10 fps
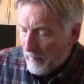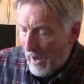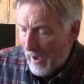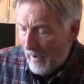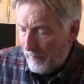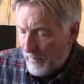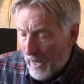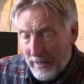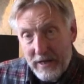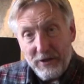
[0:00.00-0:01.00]

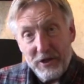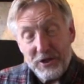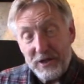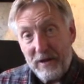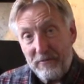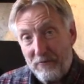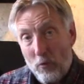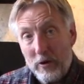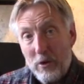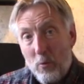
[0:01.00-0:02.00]
Again, this is a
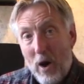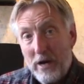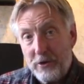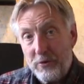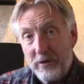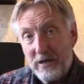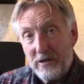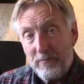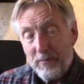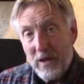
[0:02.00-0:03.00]
40 watt
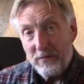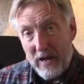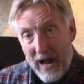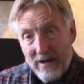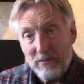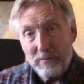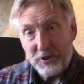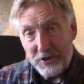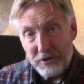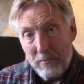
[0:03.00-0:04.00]
unit. They have them in
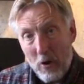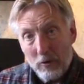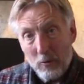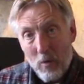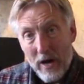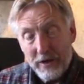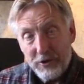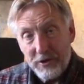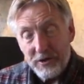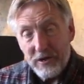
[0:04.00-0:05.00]
smaller
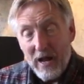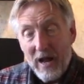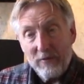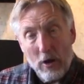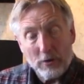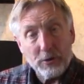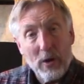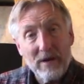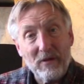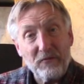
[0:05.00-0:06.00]
wattages. They also
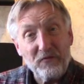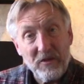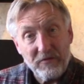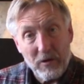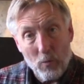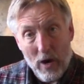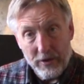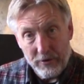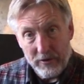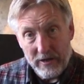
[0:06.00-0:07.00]
have a 50
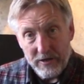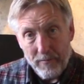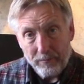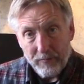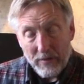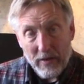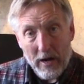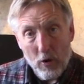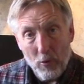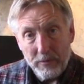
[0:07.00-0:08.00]
watt unit that
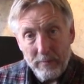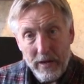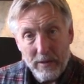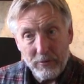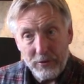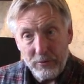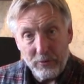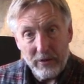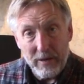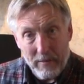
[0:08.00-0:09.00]
I hope to be able to
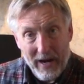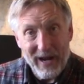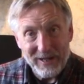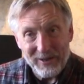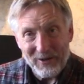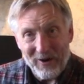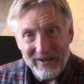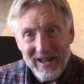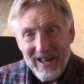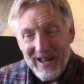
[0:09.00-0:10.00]
get my hands
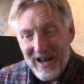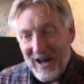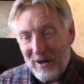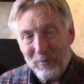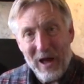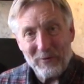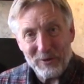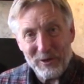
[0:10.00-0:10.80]
on rather